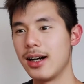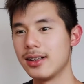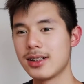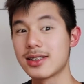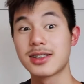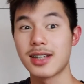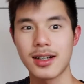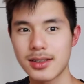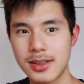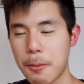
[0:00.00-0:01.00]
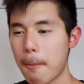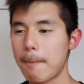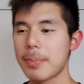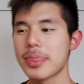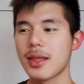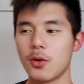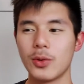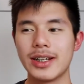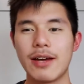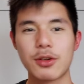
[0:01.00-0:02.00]
sucked, we
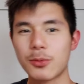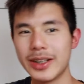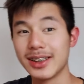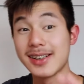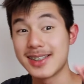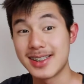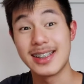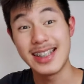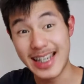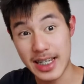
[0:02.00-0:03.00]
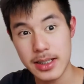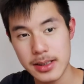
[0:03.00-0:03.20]
never really see it